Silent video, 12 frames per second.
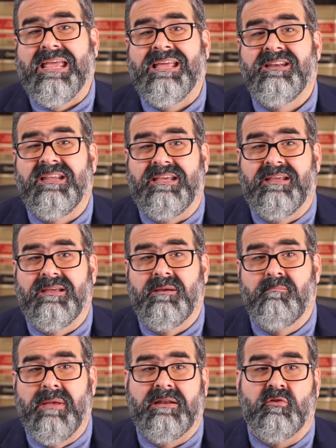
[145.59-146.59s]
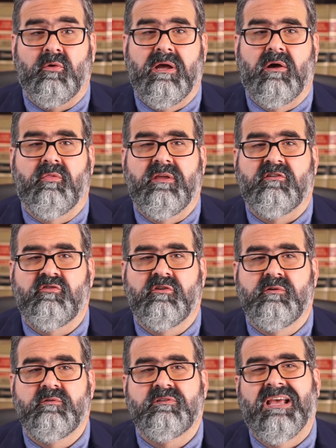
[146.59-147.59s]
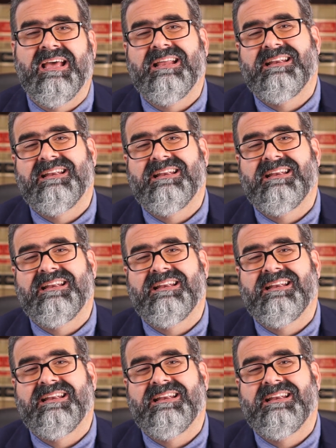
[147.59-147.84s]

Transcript: any mental health issues,